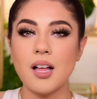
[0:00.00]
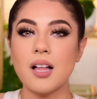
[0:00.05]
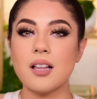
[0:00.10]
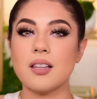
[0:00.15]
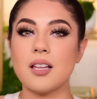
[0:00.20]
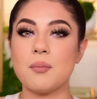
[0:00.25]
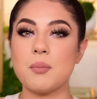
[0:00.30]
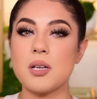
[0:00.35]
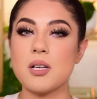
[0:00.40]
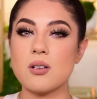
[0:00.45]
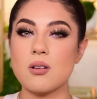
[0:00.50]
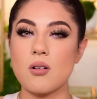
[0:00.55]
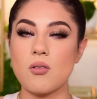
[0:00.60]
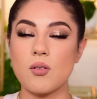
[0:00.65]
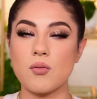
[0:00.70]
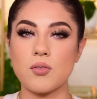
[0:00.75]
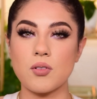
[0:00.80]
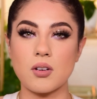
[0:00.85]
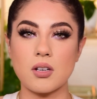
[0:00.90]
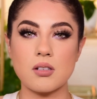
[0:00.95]
Let me know
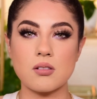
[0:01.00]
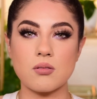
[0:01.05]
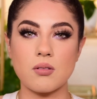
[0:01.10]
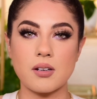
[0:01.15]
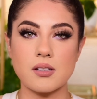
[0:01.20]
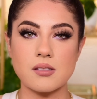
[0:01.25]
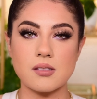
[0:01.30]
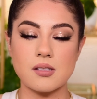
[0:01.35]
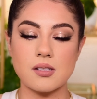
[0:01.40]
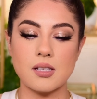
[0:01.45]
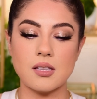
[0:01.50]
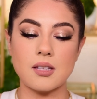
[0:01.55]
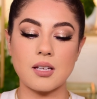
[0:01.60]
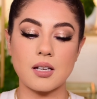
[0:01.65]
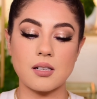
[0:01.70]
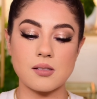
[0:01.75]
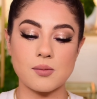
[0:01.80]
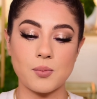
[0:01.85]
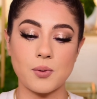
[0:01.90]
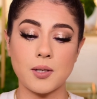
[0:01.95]
if you're interested in
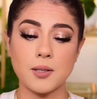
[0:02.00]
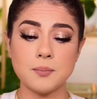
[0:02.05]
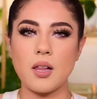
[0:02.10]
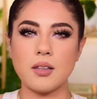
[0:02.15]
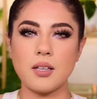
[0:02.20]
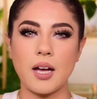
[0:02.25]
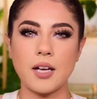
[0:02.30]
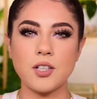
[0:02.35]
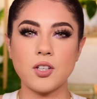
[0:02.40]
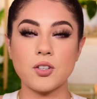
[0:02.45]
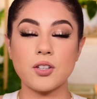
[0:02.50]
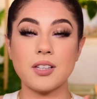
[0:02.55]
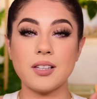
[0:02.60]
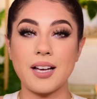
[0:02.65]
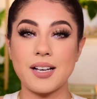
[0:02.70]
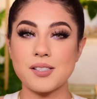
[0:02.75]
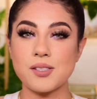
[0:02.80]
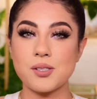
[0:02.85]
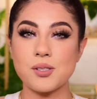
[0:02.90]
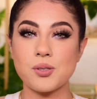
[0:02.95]
that as well. I know the
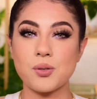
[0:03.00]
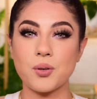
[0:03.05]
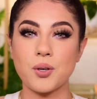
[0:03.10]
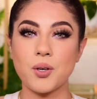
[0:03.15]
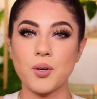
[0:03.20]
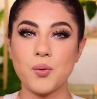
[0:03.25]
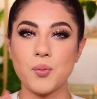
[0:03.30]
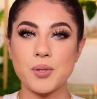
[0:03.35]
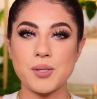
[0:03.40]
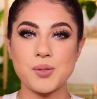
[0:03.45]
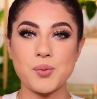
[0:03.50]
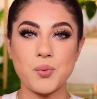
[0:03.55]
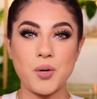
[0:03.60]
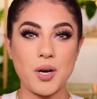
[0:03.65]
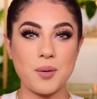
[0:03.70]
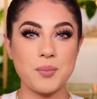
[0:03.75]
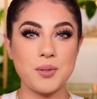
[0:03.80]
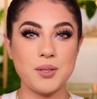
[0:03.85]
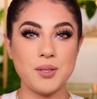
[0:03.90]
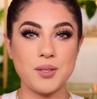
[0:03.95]
last tutorial was
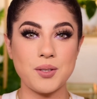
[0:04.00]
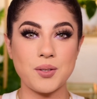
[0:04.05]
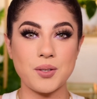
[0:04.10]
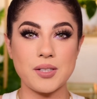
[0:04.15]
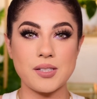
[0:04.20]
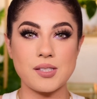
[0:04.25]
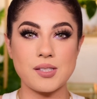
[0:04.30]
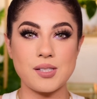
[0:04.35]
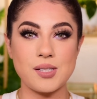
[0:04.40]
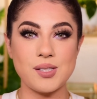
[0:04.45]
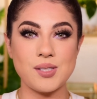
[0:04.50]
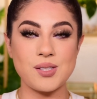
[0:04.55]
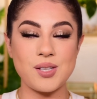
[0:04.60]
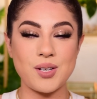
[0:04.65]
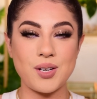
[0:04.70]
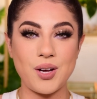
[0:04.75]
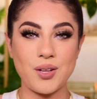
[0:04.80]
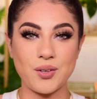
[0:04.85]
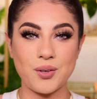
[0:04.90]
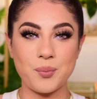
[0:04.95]
Raw Beauty Christie's
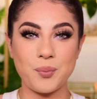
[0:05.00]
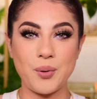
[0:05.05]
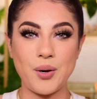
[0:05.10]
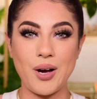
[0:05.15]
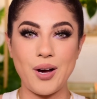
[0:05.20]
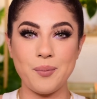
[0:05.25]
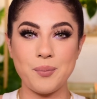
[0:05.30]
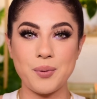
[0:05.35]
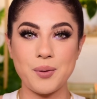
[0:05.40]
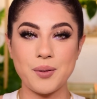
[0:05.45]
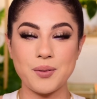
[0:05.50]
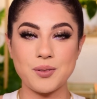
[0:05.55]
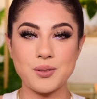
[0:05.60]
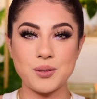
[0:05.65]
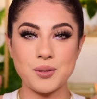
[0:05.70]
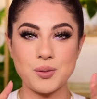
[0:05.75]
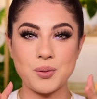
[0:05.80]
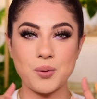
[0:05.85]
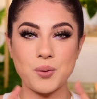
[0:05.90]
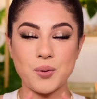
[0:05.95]
Colourpop
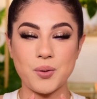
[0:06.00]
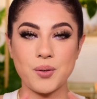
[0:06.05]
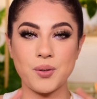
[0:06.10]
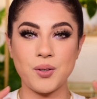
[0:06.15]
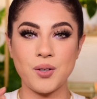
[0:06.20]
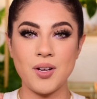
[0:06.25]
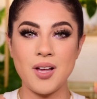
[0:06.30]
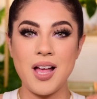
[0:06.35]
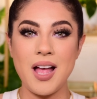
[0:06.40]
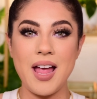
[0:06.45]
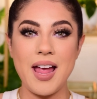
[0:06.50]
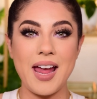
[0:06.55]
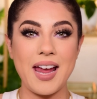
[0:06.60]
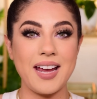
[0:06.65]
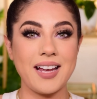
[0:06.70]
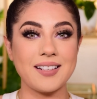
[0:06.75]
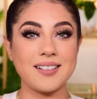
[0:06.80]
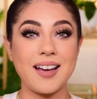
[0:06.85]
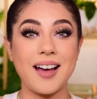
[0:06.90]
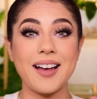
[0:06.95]
tutorial,
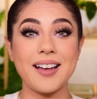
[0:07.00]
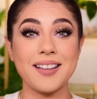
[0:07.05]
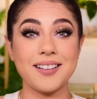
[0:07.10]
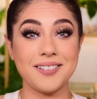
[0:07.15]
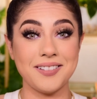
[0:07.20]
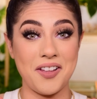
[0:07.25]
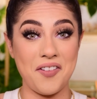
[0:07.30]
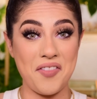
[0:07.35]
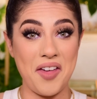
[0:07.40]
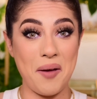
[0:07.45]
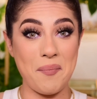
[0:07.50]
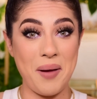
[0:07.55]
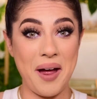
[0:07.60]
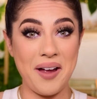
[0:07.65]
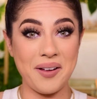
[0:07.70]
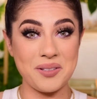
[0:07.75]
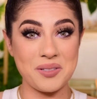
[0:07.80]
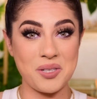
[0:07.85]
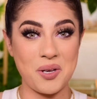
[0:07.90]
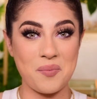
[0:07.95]
and I love that
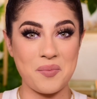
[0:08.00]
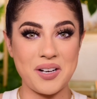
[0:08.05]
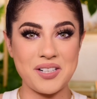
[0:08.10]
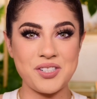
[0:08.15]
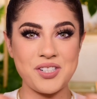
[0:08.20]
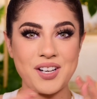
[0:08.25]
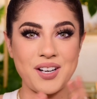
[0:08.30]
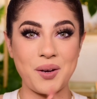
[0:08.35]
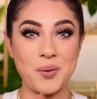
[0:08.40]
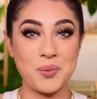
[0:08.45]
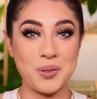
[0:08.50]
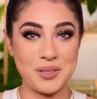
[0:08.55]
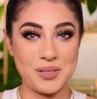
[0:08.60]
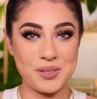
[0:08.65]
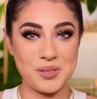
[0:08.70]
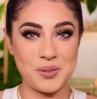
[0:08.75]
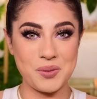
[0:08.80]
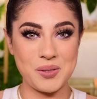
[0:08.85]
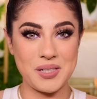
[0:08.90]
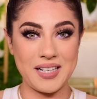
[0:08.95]
palette so much, and I want to
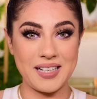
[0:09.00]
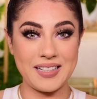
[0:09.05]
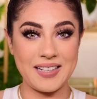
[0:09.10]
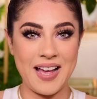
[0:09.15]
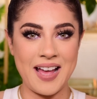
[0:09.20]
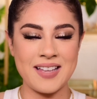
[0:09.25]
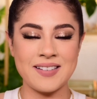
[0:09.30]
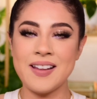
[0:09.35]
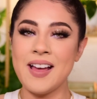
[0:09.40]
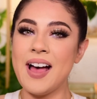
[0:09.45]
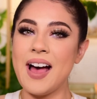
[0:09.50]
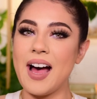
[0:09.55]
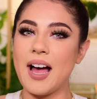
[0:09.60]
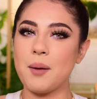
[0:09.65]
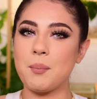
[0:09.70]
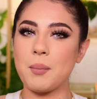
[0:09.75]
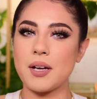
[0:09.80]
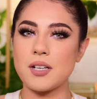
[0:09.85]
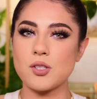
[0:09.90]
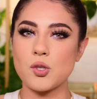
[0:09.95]
do it again. I
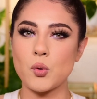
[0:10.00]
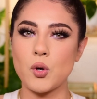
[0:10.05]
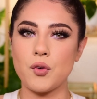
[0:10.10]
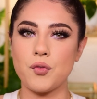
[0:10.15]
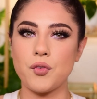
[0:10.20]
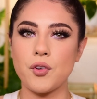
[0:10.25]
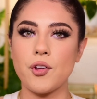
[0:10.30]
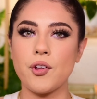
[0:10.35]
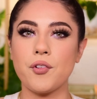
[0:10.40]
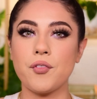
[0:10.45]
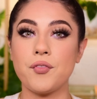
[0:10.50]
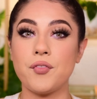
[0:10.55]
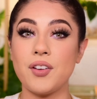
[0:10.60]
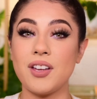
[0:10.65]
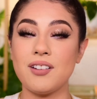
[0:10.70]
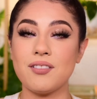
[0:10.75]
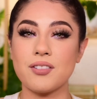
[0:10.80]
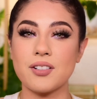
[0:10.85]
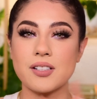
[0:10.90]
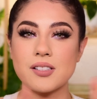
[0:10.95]
might do a fall
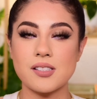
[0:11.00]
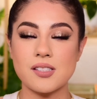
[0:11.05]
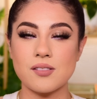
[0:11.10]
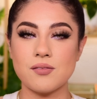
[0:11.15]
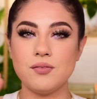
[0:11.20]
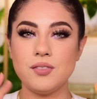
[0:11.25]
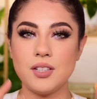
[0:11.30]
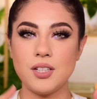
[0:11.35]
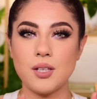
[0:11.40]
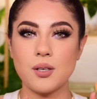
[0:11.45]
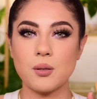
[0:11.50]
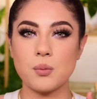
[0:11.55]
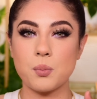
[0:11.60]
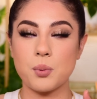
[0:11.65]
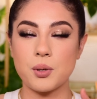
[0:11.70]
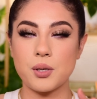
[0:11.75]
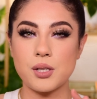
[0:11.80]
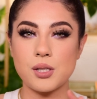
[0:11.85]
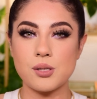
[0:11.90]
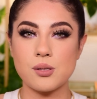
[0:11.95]
favorites video
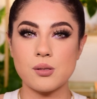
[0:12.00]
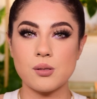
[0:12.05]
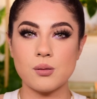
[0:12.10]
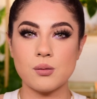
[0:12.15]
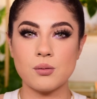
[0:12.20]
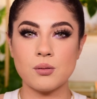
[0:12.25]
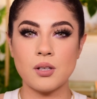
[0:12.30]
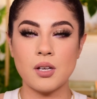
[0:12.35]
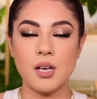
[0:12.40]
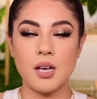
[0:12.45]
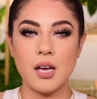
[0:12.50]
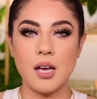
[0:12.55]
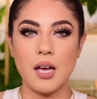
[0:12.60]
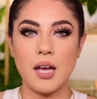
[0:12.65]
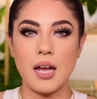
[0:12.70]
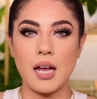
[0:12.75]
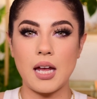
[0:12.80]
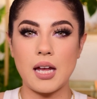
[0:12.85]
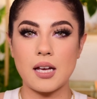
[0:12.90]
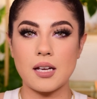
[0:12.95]
pretty soon,
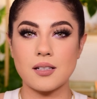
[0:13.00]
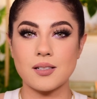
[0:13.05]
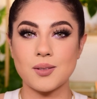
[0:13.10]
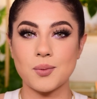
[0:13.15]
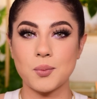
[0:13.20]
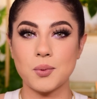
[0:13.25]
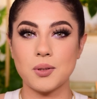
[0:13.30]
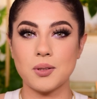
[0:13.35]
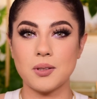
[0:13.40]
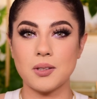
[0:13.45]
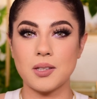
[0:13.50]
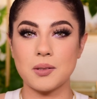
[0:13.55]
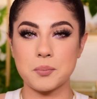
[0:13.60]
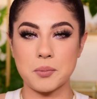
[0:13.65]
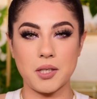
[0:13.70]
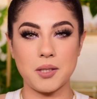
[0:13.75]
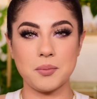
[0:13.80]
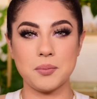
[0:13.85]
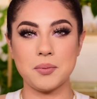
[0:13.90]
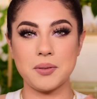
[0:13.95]
and we'll
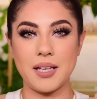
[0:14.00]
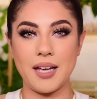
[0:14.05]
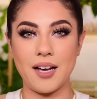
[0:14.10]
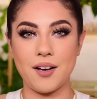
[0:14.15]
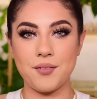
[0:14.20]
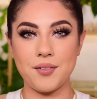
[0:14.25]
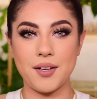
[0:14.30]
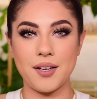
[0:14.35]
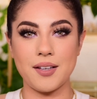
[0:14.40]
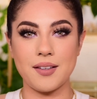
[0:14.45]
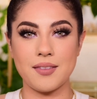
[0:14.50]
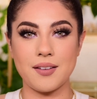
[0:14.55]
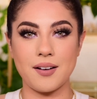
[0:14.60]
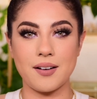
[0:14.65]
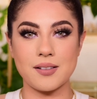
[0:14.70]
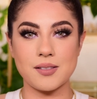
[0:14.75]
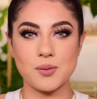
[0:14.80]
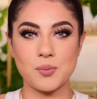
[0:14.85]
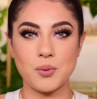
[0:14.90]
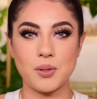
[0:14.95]
probably have that in there
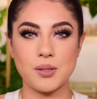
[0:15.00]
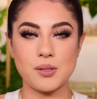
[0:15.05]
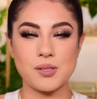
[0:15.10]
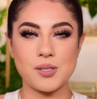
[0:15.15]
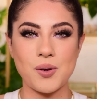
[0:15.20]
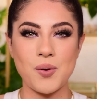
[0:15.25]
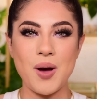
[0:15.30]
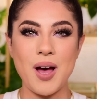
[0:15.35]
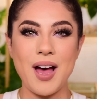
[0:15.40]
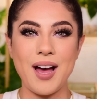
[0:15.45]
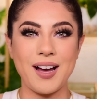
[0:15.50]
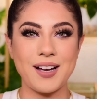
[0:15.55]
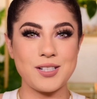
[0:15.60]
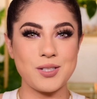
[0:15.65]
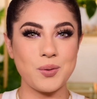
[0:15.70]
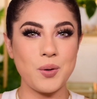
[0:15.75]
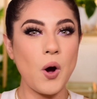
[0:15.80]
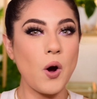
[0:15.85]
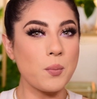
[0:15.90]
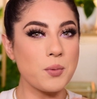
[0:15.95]
as well. So I
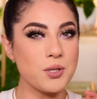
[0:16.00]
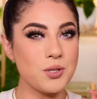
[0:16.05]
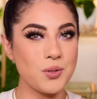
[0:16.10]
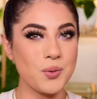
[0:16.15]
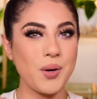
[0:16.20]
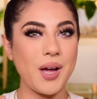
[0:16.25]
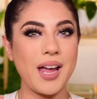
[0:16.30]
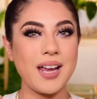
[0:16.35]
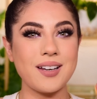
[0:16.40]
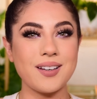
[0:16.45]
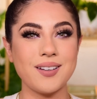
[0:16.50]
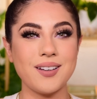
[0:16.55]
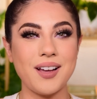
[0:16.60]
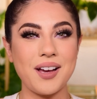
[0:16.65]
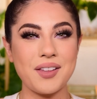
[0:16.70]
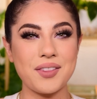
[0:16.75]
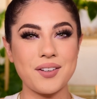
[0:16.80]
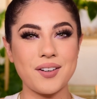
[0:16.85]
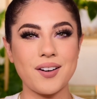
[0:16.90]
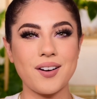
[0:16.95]
do hope to do
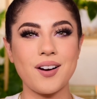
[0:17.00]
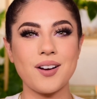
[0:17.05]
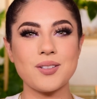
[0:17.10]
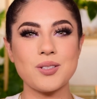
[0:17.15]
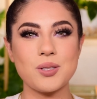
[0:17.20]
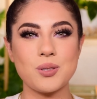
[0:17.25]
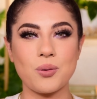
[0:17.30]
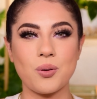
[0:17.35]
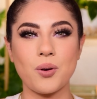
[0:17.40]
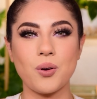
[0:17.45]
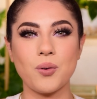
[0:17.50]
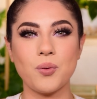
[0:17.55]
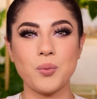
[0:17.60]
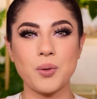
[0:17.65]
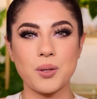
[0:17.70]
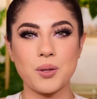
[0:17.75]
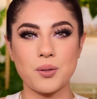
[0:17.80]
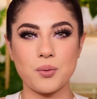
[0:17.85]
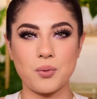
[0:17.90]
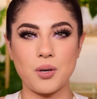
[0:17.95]
another tutorial
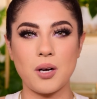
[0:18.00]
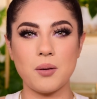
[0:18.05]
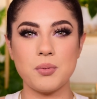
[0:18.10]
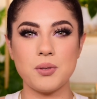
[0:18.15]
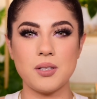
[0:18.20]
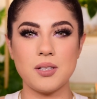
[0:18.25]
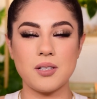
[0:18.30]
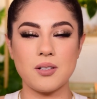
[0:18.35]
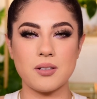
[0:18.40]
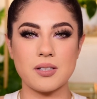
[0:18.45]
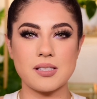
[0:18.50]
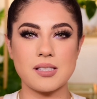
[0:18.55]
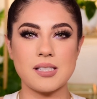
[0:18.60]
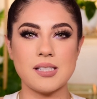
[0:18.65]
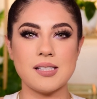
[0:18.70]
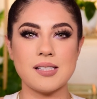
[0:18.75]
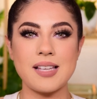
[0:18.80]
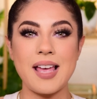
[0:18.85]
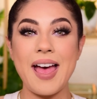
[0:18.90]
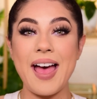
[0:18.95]
with the Raw Beauty
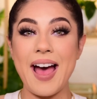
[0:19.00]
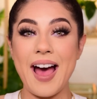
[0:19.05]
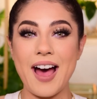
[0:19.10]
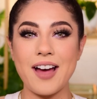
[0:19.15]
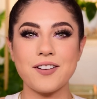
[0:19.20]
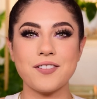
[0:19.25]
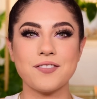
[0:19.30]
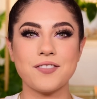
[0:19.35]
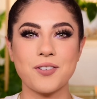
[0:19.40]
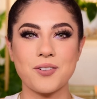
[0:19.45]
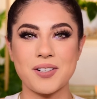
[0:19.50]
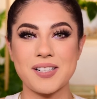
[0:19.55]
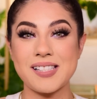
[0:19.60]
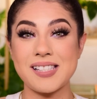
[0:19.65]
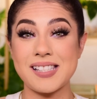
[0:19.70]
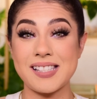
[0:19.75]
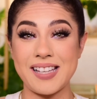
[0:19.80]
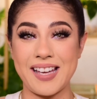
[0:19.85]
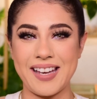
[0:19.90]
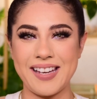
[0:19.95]
Christie's at
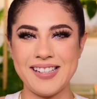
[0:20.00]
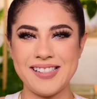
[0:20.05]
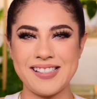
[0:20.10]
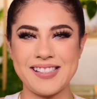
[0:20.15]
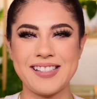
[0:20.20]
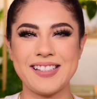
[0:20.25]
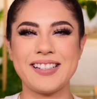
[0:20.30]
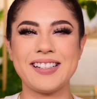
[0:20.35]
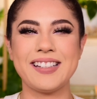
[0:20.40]
Foresight.